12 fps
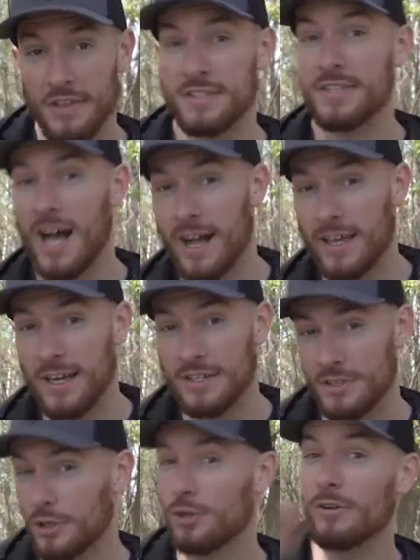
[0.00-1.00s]
the socket
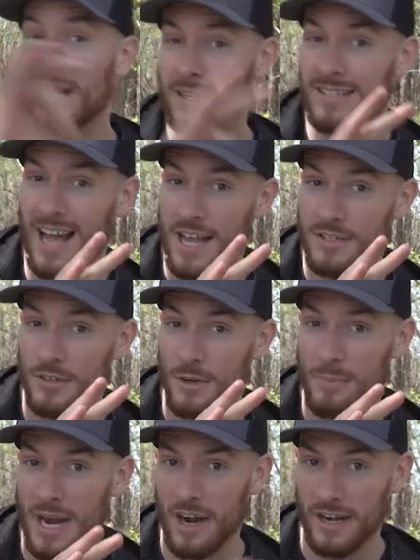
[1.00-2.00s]
is the correct size for
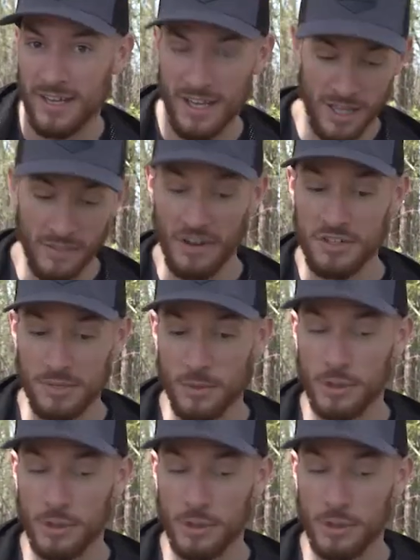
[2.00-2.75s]
a bearing, there are some